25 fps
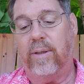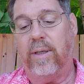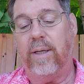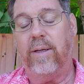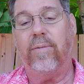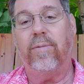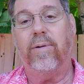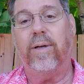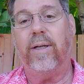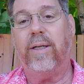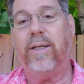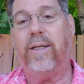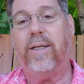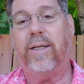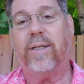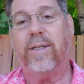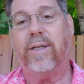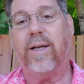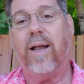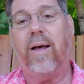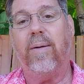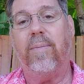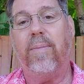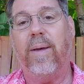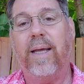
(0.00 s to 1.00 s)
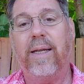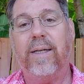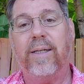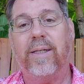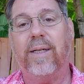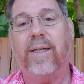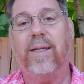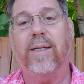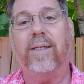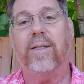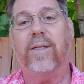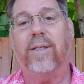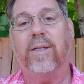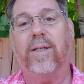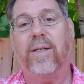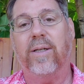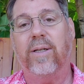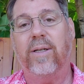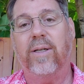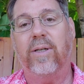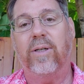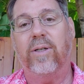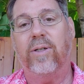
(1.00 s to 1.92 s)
it really does not make sense to